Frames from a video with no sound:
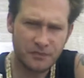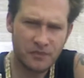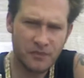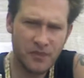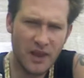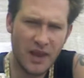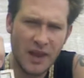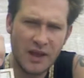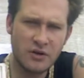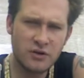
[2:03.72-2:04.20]

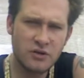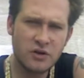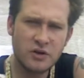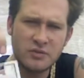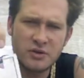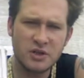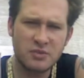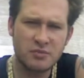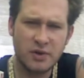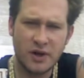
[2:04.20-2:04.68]
and use them as
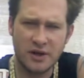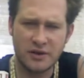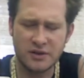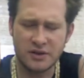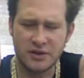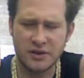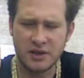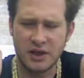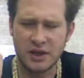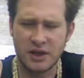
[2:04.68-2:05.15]
practice
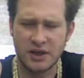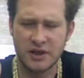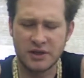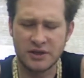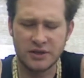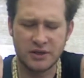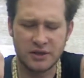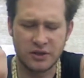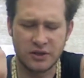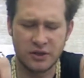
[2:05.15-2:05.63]
cards.
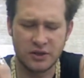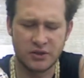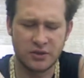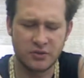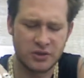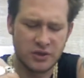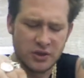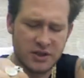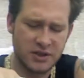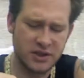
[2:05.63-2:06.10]
So when you're
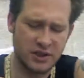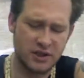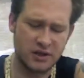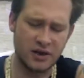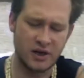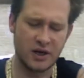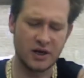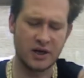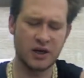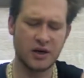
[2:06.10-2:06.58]
sitting
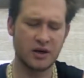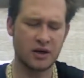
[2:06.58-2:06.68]
there